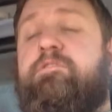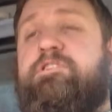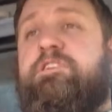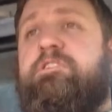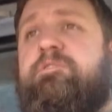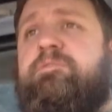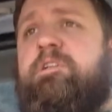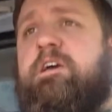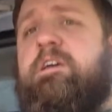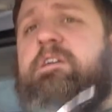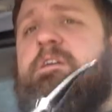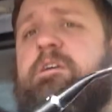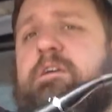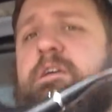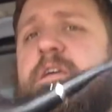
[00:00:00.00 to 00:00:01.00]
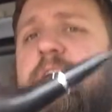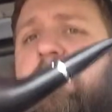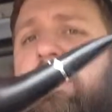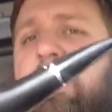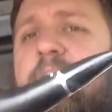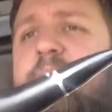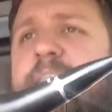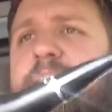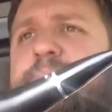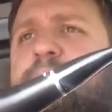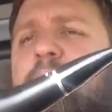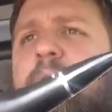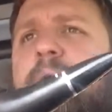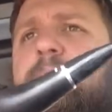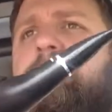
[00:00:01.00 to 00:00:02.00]
Virginia Flake in this
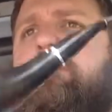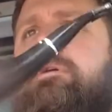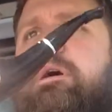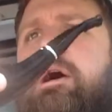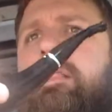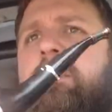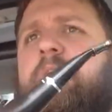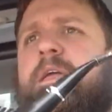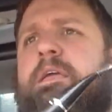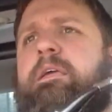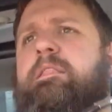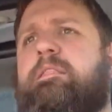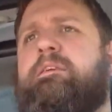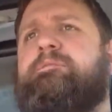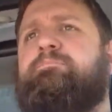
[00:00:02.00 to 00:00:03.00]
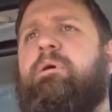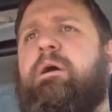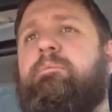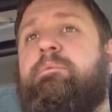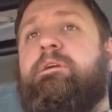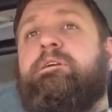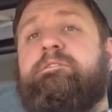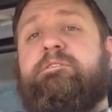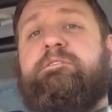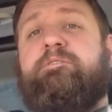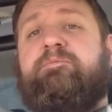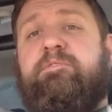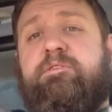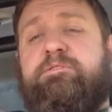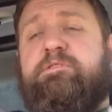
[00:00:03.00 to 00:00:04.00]
pipe. I like it in this pipe because it's a
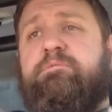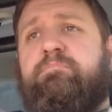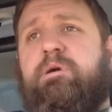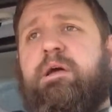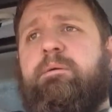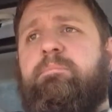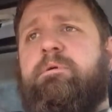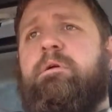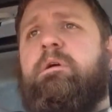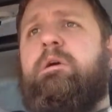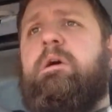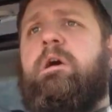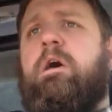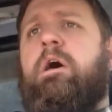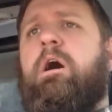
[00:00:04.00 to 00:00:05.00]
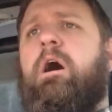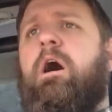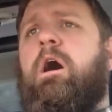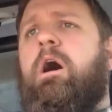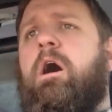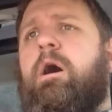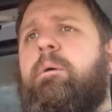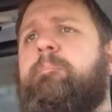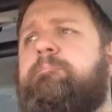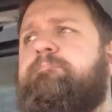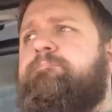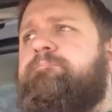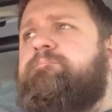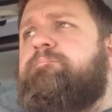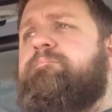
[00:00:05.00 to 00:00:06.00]
filtered pipe.
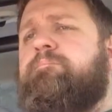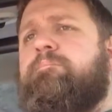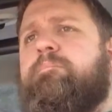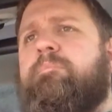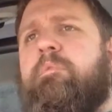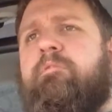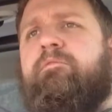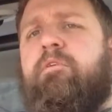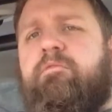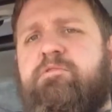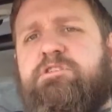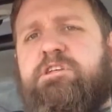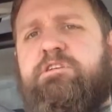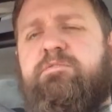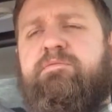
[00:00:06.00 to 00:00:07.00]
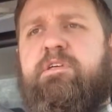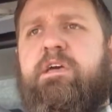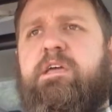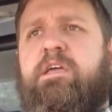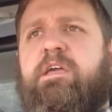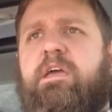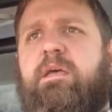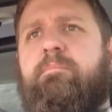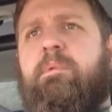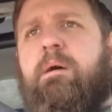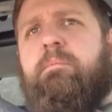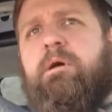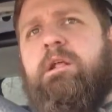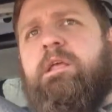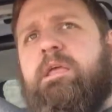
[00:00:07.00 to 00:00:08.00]
Full Virginia Flake and my
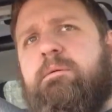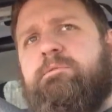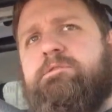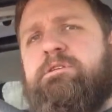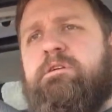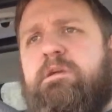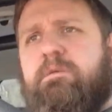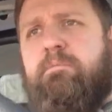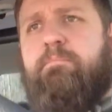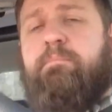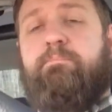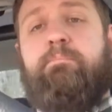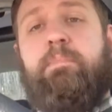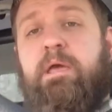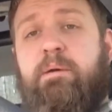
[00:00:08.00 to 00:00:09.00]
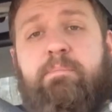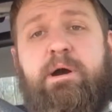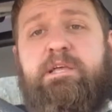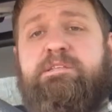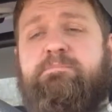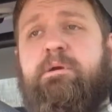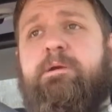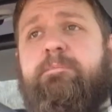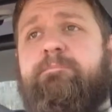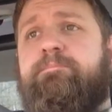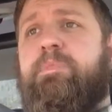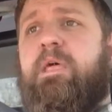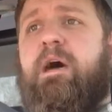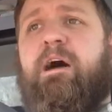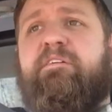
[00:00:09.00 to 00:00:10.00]
body chemistry, it bites me.
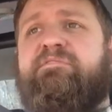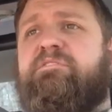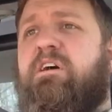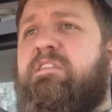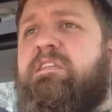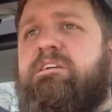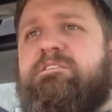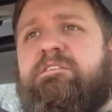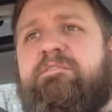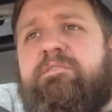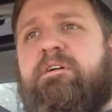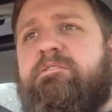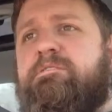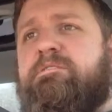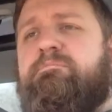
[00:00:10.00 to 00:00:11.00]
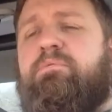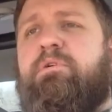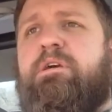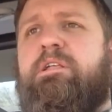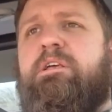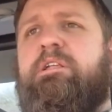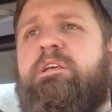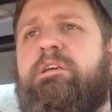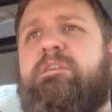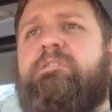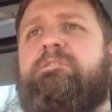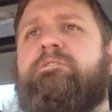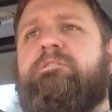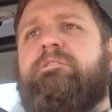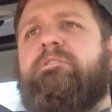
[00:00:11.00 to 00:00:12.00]
I've dried that stuff out to the point it
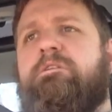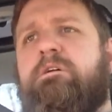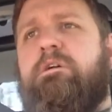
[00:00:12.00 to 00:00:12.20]
is